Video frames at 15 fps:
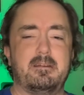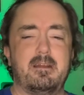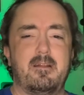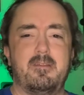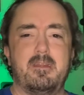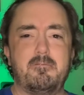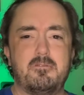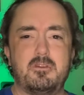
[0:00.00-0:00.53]
They
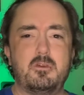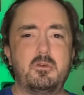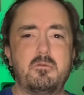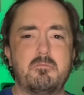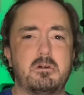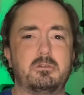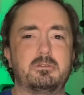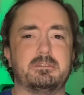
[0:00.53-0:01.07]
have two
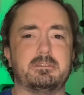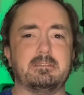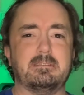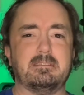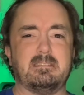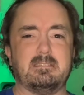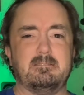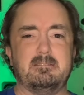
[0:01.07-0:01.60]
emotions.
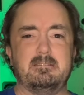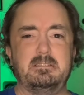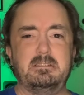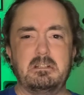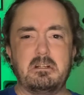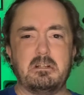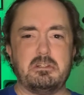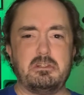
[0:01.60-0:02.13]
It's
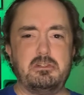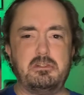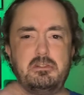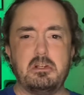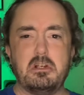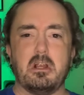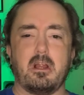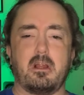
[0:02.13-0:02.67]
"You're a
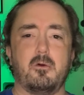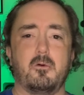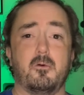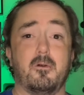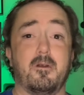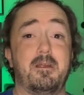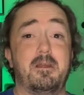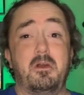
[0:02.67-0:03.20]
jerk,"
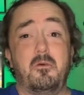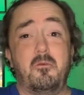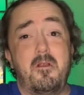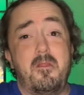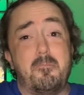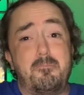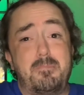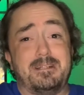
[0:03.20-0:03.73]
or "We're the
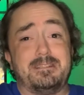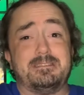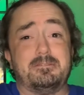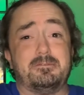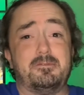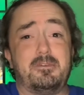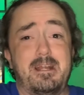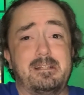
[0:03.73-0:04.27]
best of
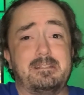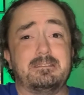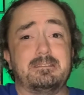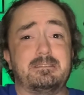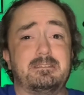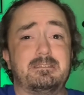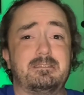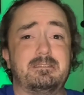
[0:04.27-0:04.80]
friends."